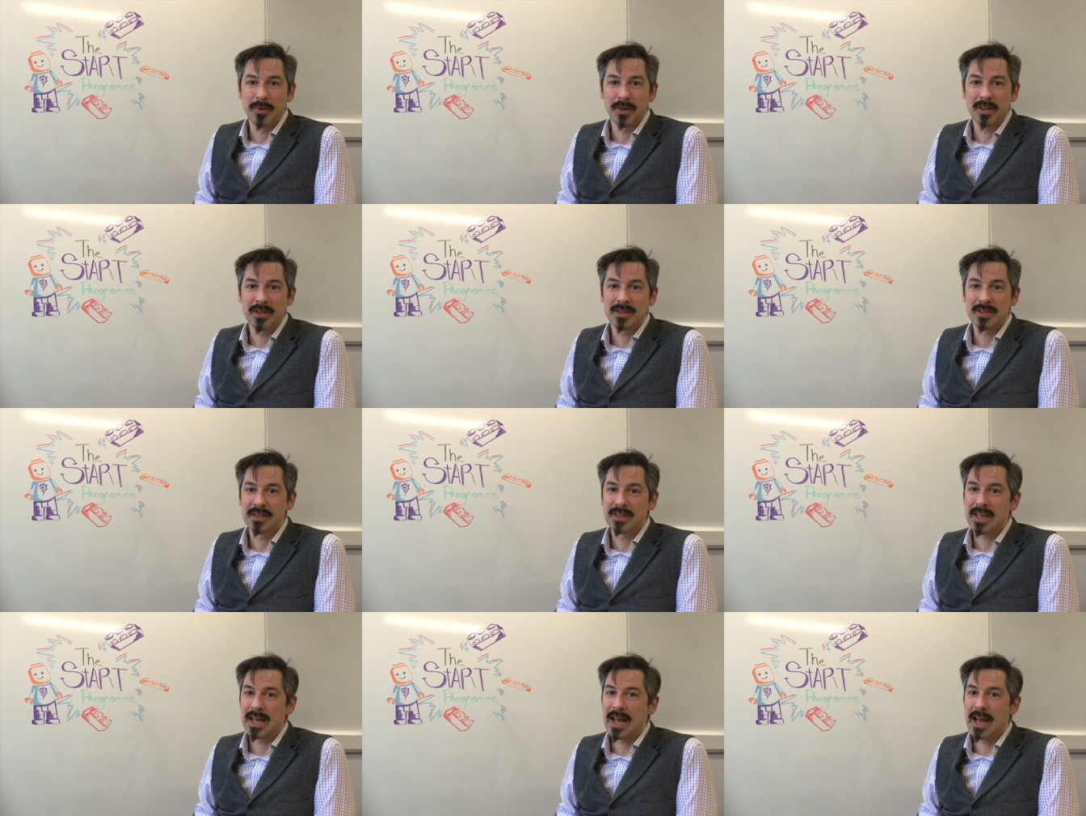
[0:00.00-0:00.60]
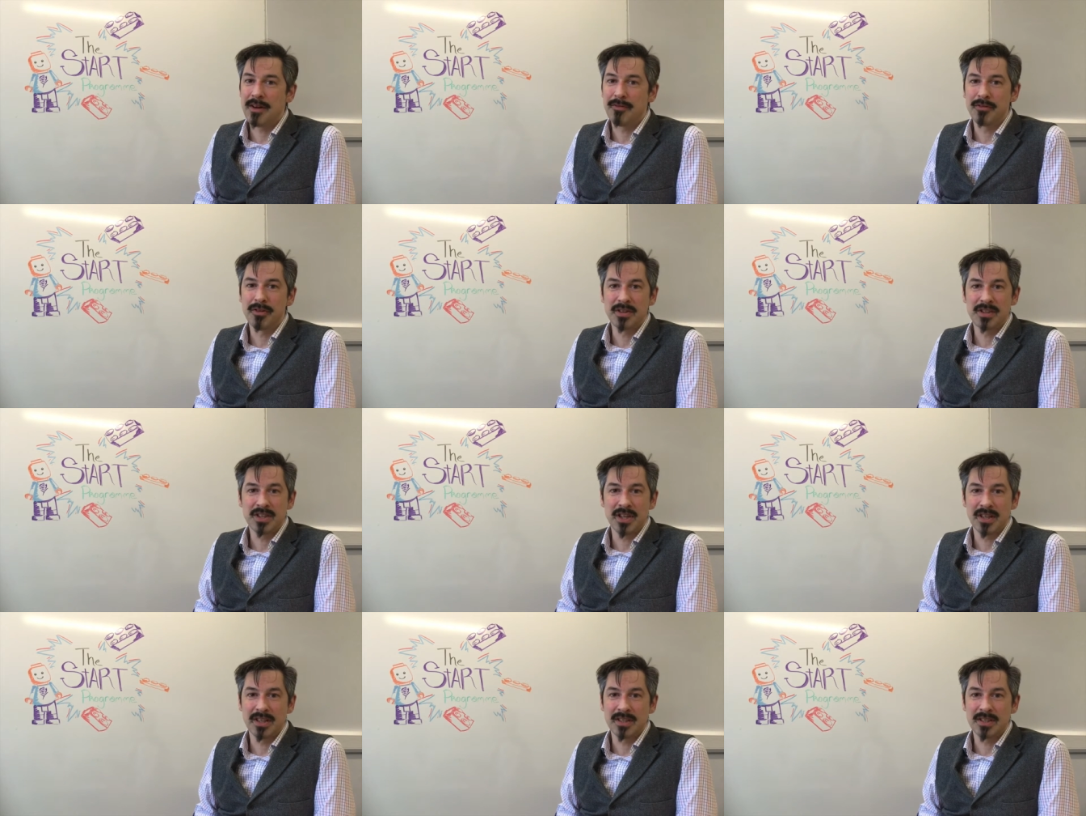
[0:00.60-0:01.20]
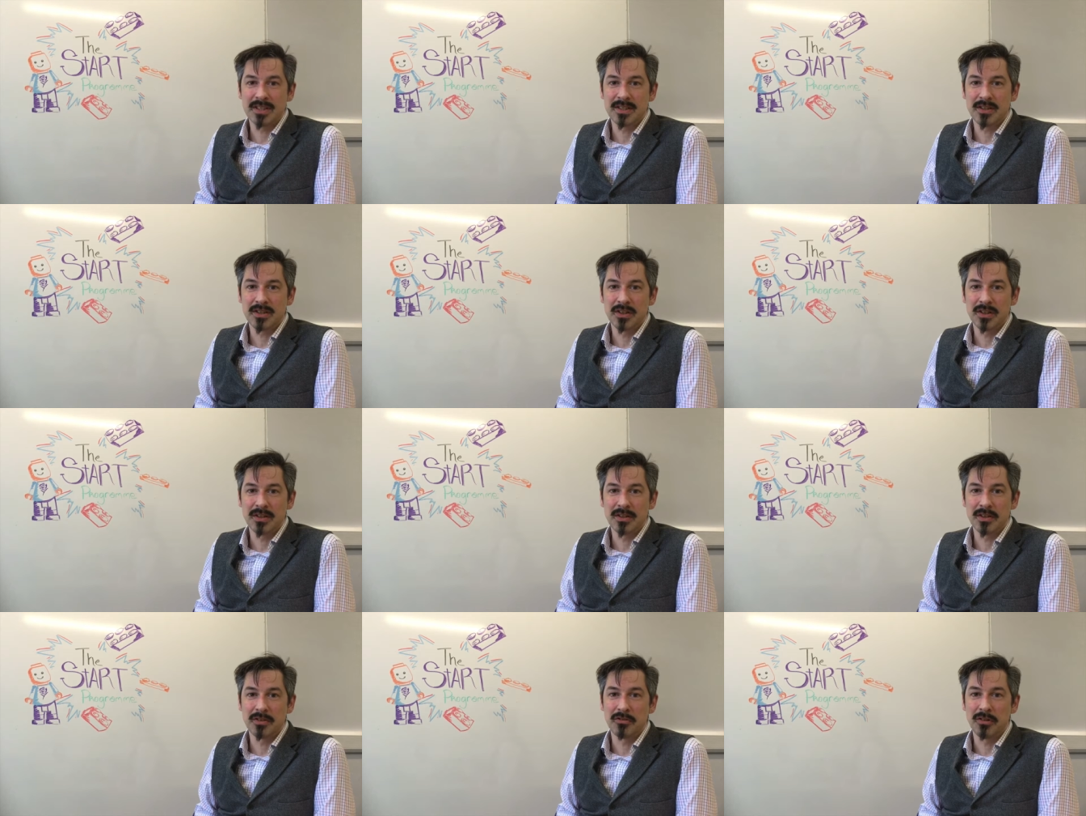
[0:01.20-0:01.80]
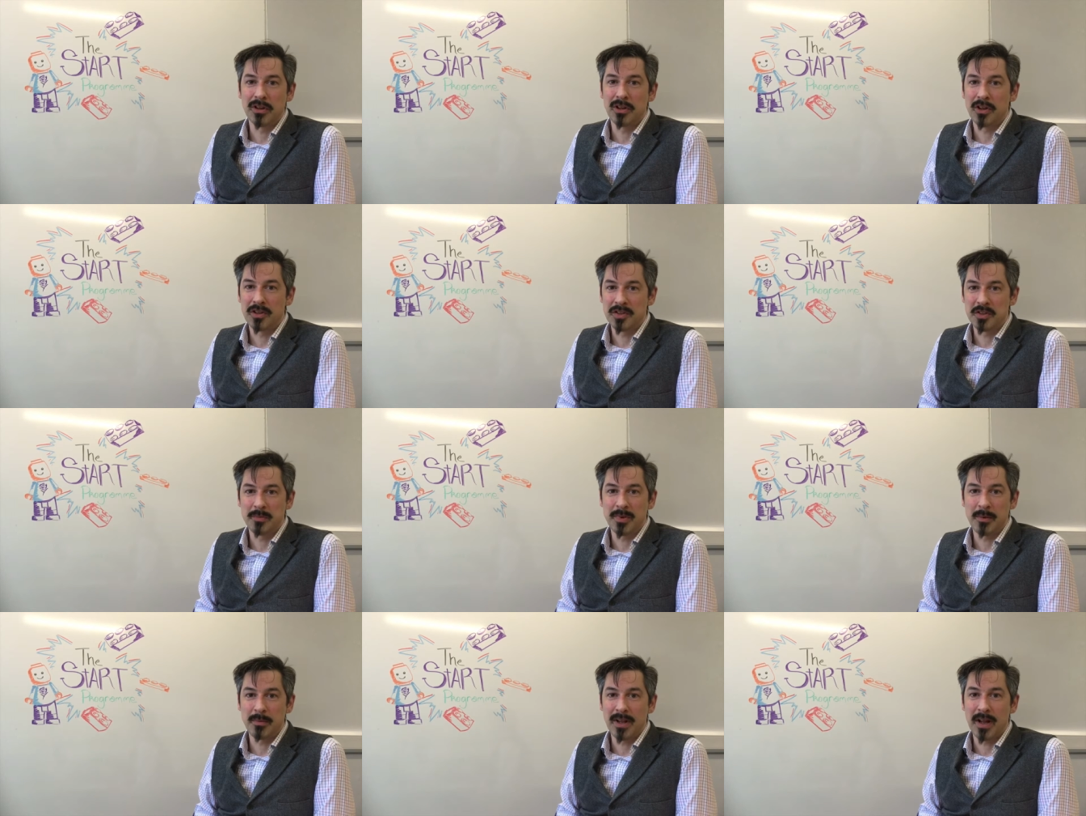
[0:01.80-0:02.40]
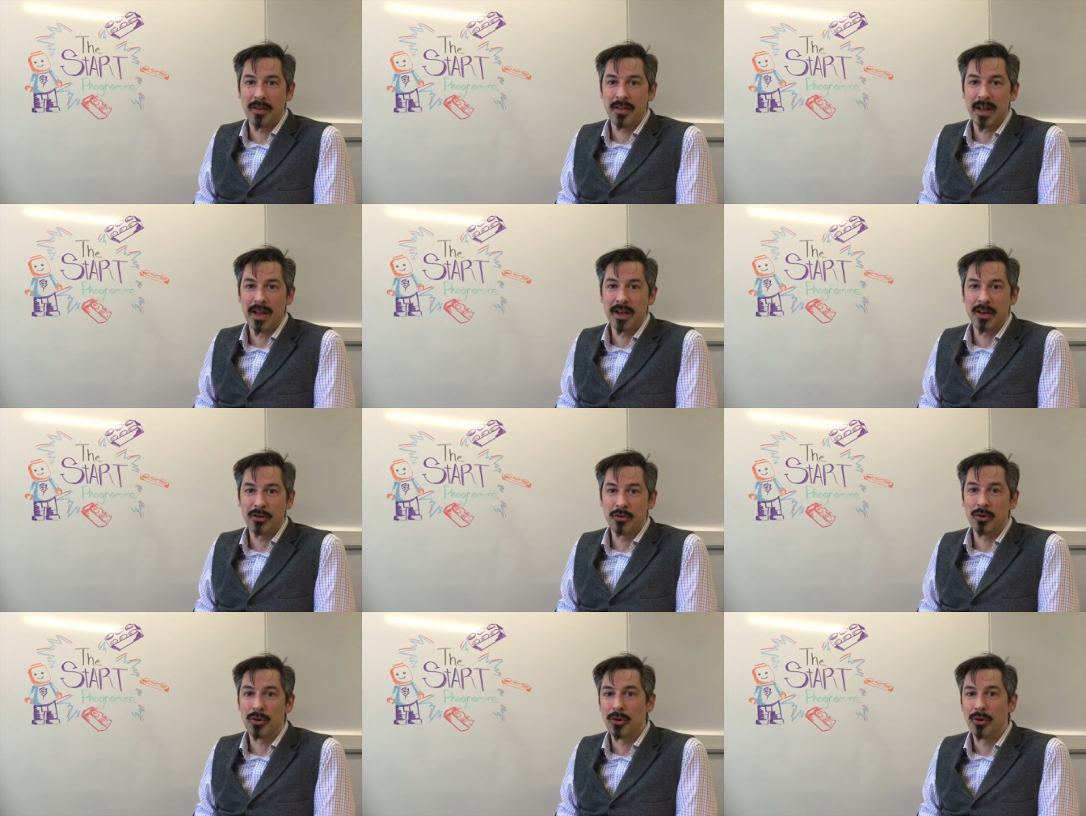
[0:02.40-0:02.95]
because there's every chance that there are lots of people out there who are